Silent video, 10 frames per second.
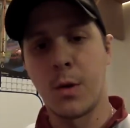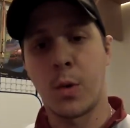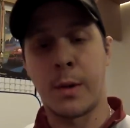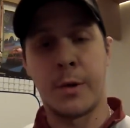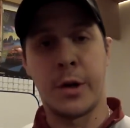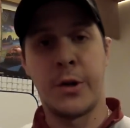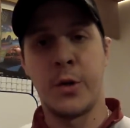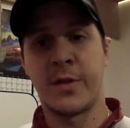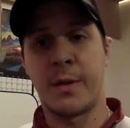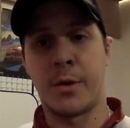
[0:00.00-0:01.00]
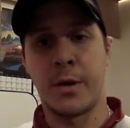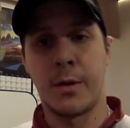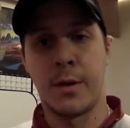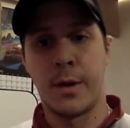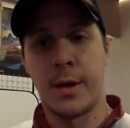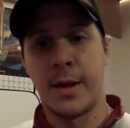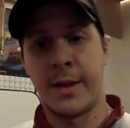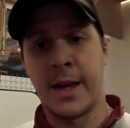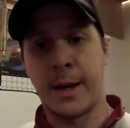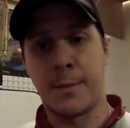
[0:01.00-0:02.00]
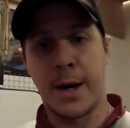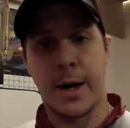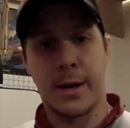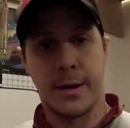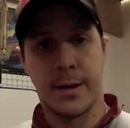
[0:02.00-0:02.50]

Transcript: What I'm going to do is I'm going to take my